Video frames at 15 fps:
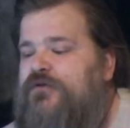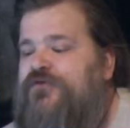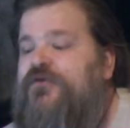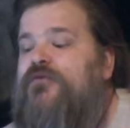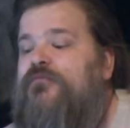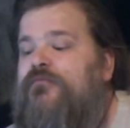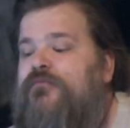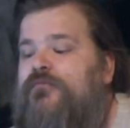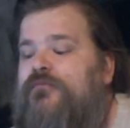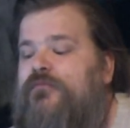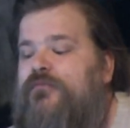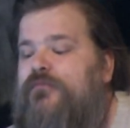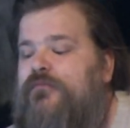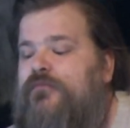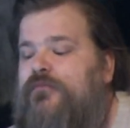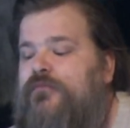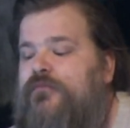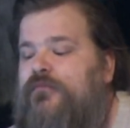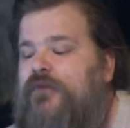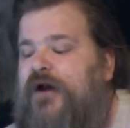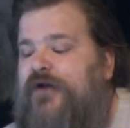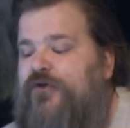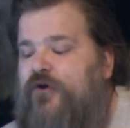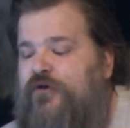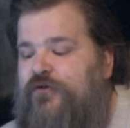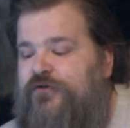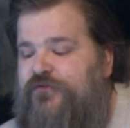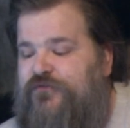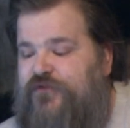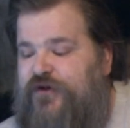Thrym had
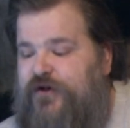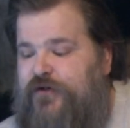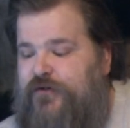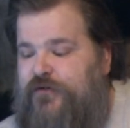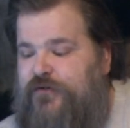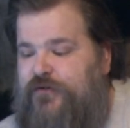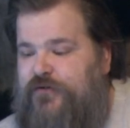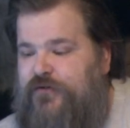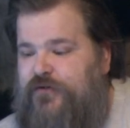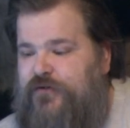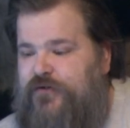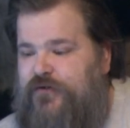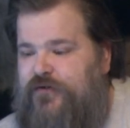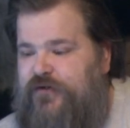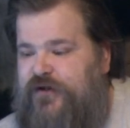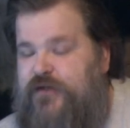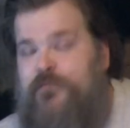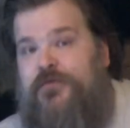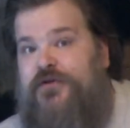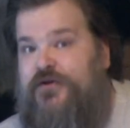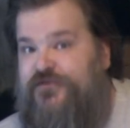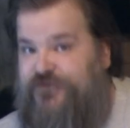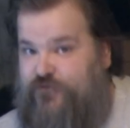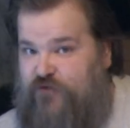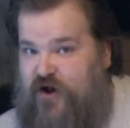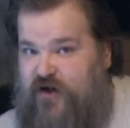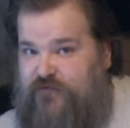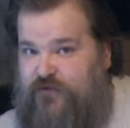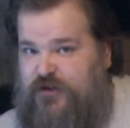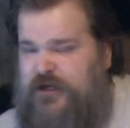heard of their imminent
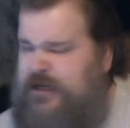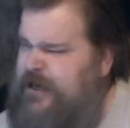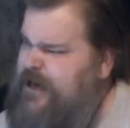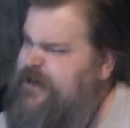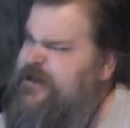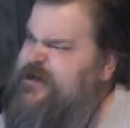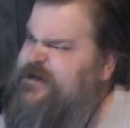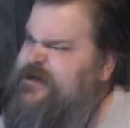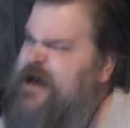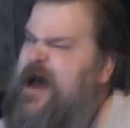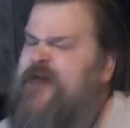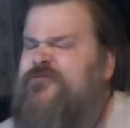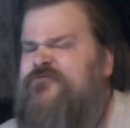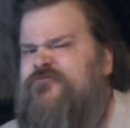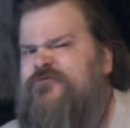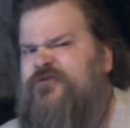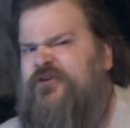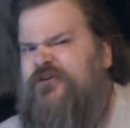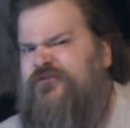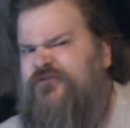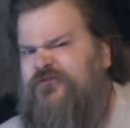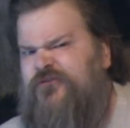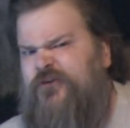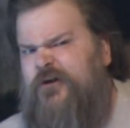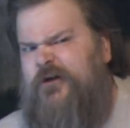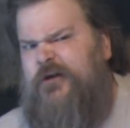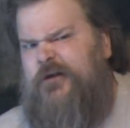arrival and he gathered his